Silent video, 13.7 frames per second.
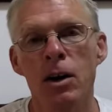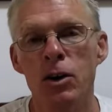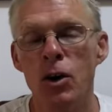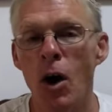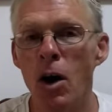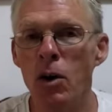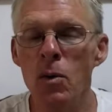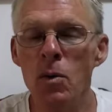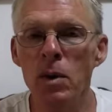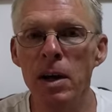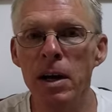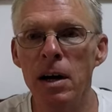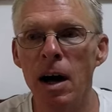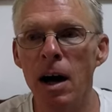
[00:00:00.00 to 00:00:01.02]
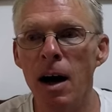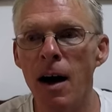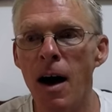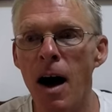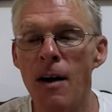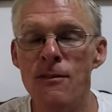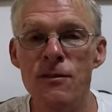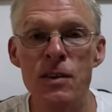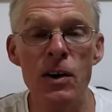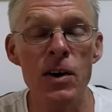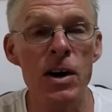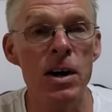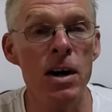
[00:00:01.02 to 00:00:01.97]
not only a
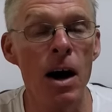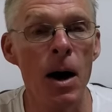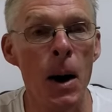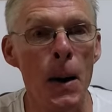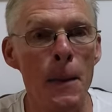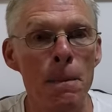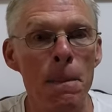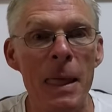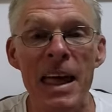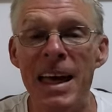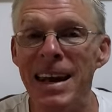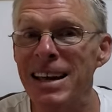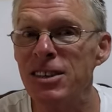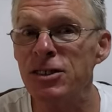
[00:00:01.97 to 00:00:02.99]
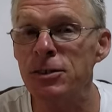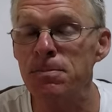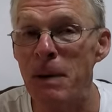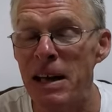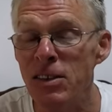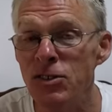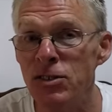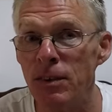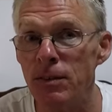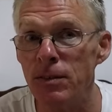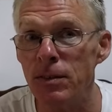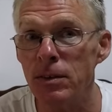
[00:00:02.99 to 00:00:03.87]
very inexpensive